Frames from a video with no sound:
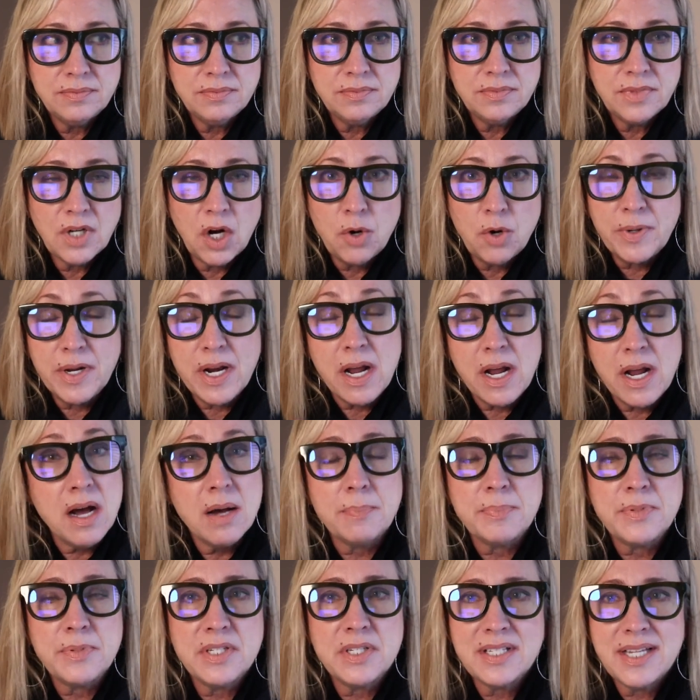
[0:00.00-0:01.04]
open up
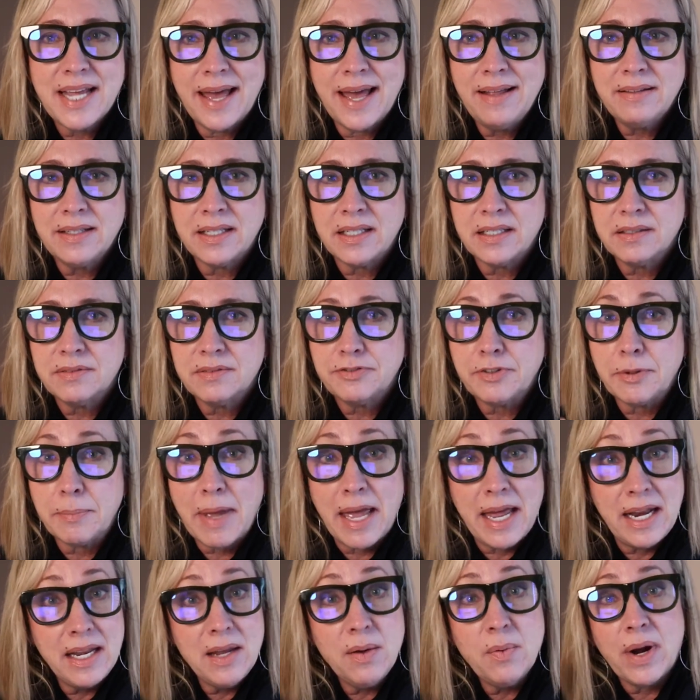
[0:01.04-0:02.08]
to talent from
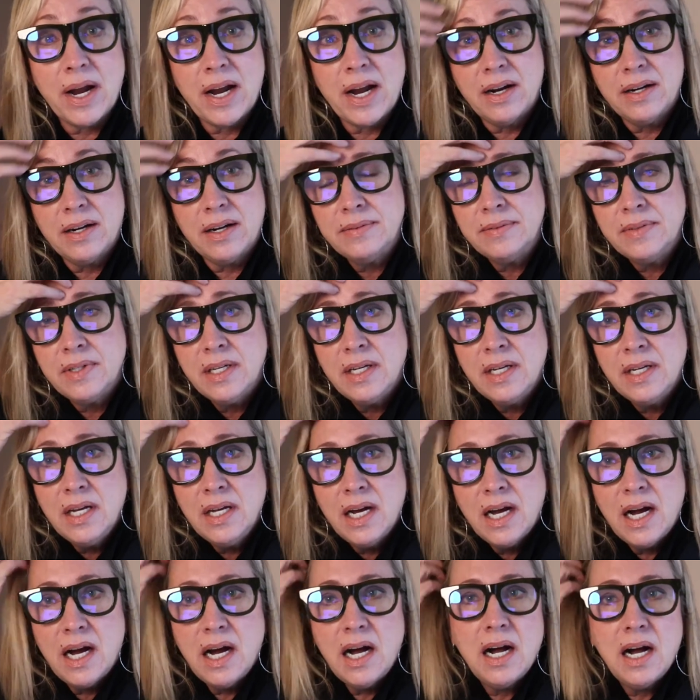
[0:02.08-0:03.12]
anywhere.
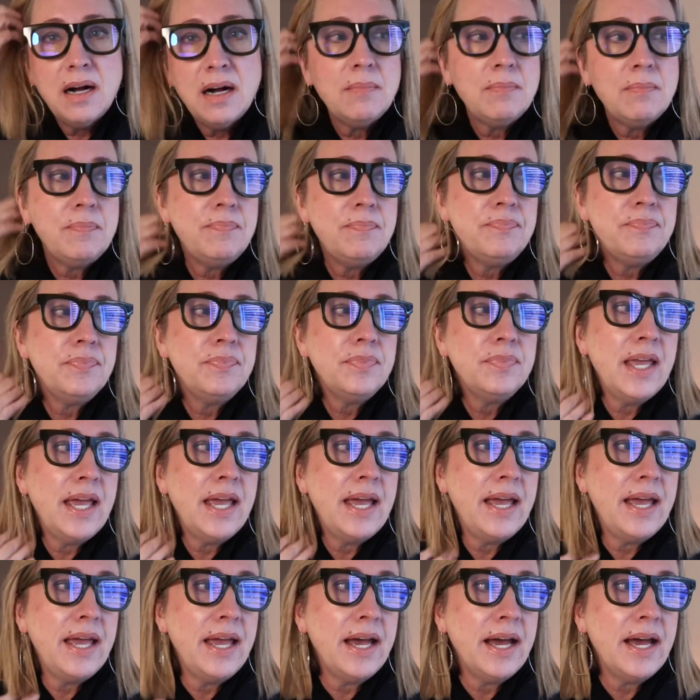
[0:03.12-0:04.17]

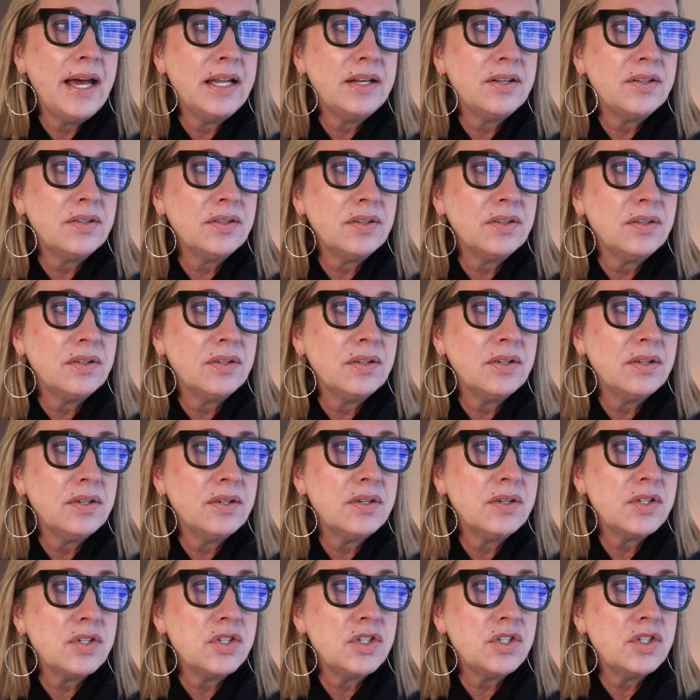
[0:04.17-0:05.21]
And
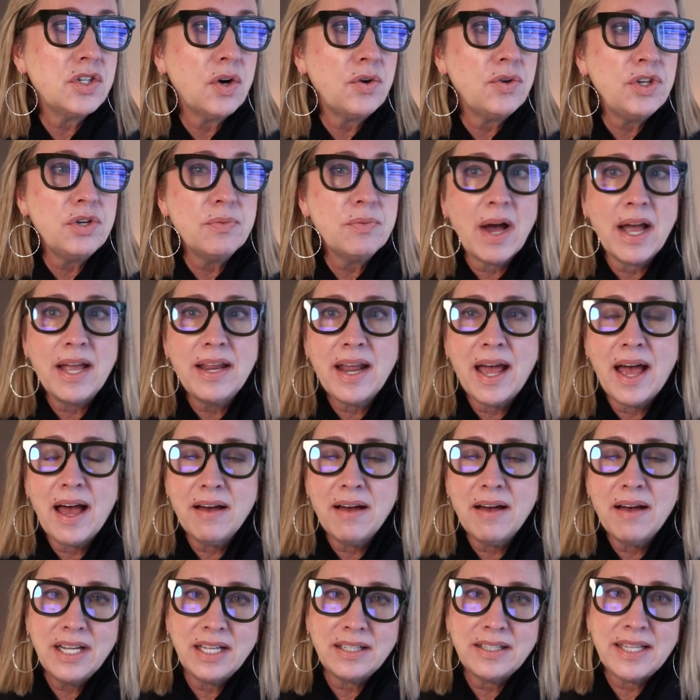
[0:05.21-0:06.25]
so you might have
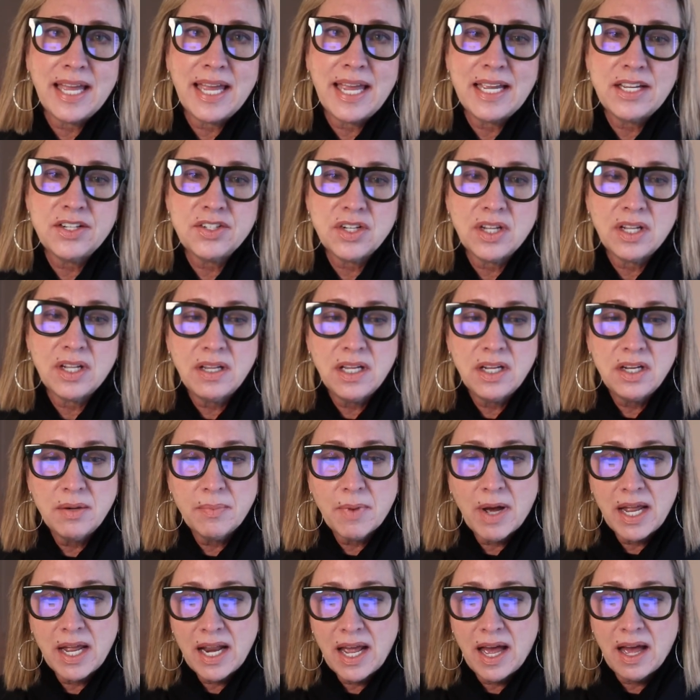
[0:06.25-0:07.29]
an LA agent, and then you
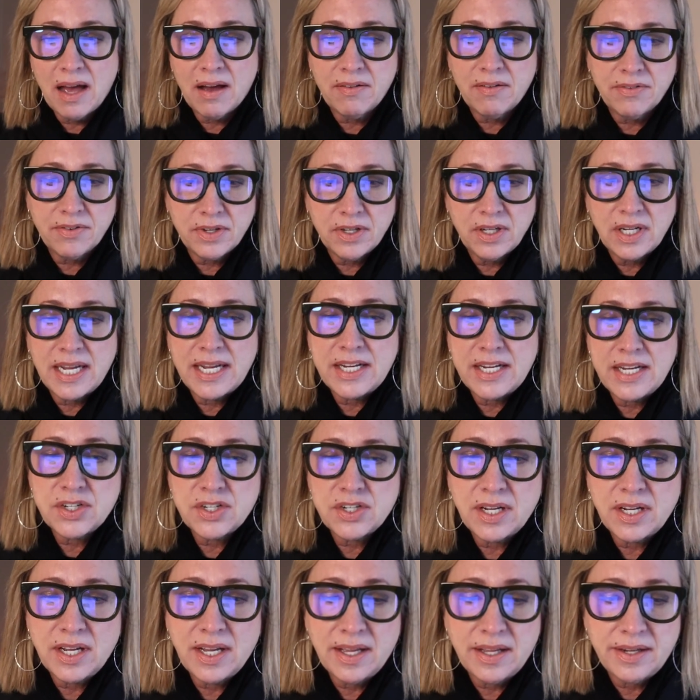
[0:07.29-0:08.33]
might have an agent
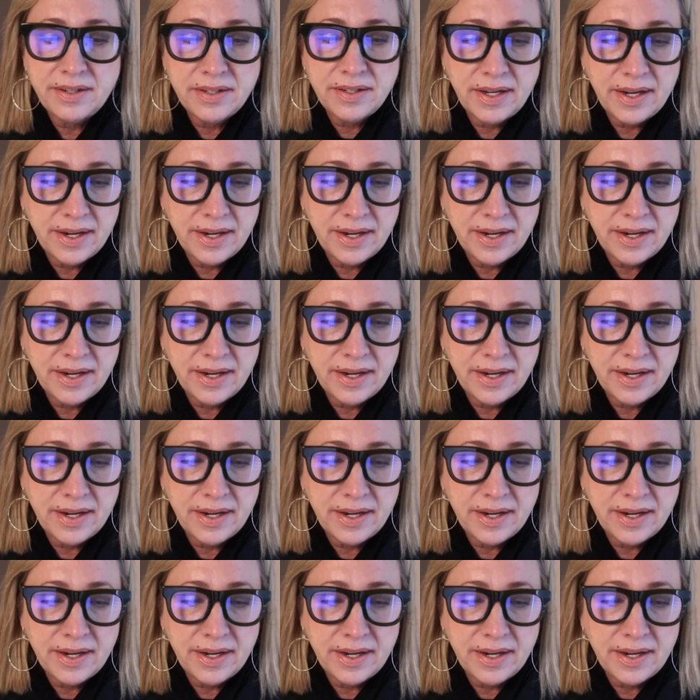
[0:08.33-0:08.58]
in